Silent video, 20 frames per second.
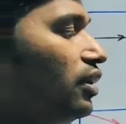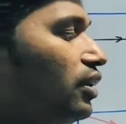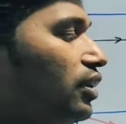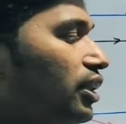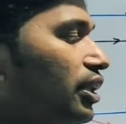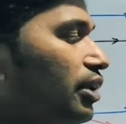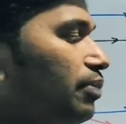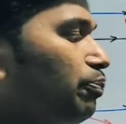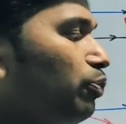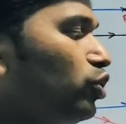
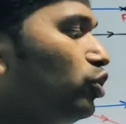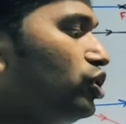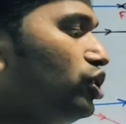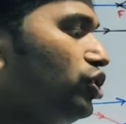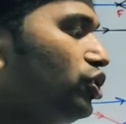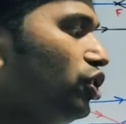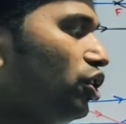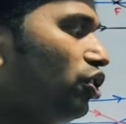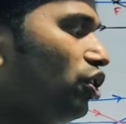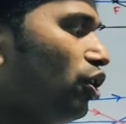the
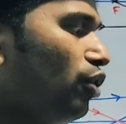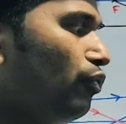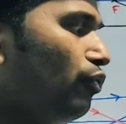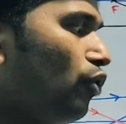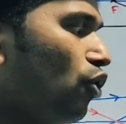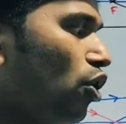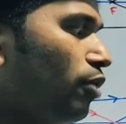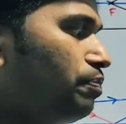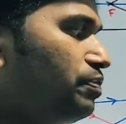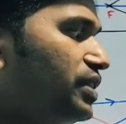position of
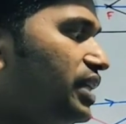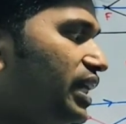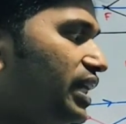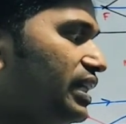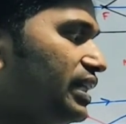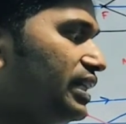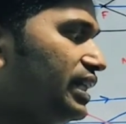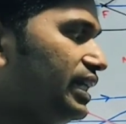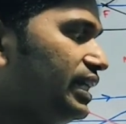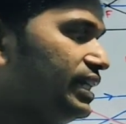
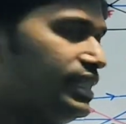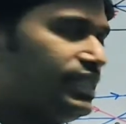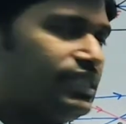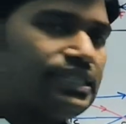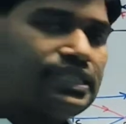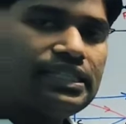object is